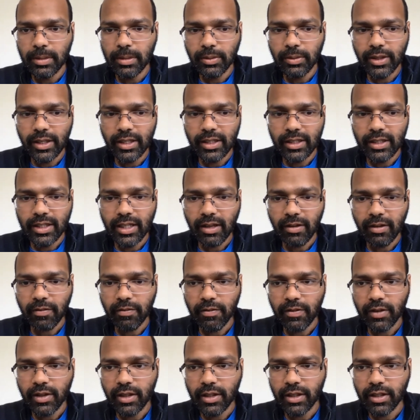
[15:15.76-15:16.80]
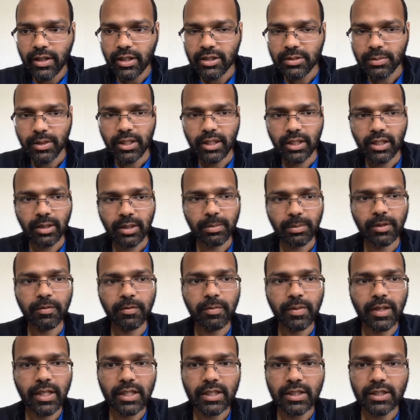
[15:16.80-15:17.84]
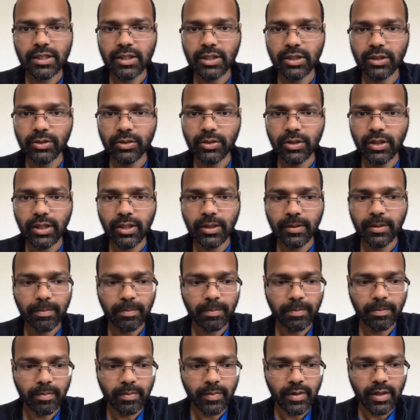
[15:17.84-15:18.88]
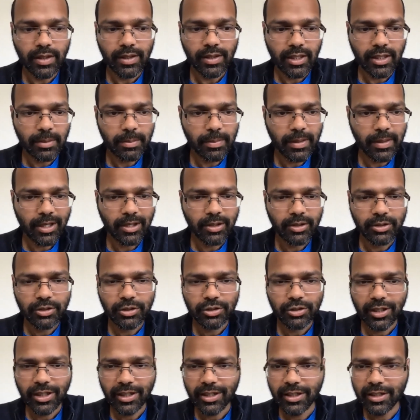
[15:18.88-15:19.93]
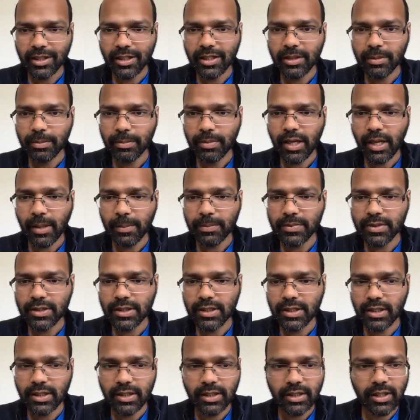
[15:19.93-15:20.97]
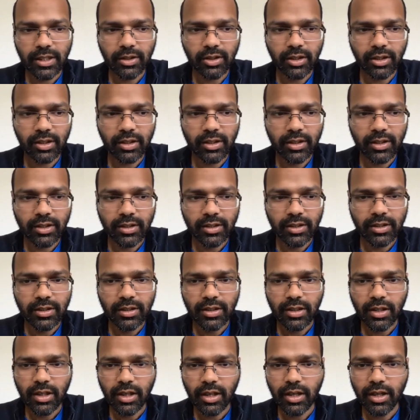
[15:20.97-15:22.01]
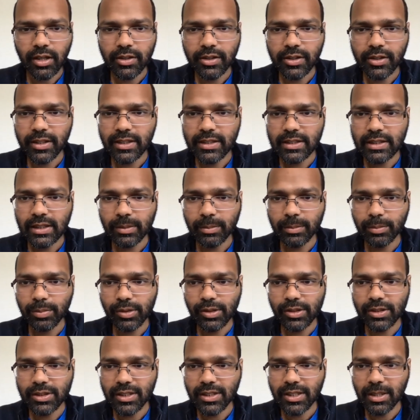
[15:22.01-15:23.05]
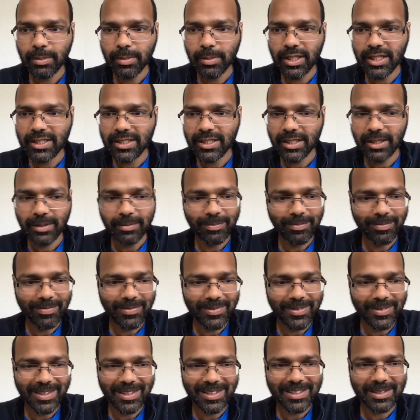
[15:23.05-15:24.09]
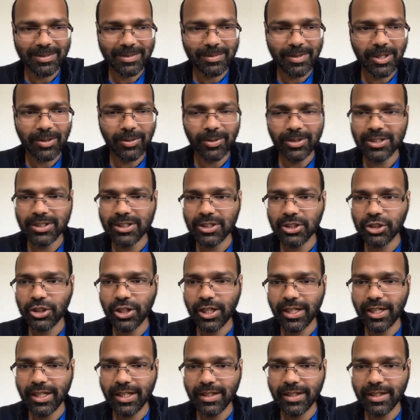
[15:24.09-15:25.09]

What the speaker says: I can give Yasmin a couple of minutes to back on track, and perhaps there are other examples in the meantime somebody wants to share.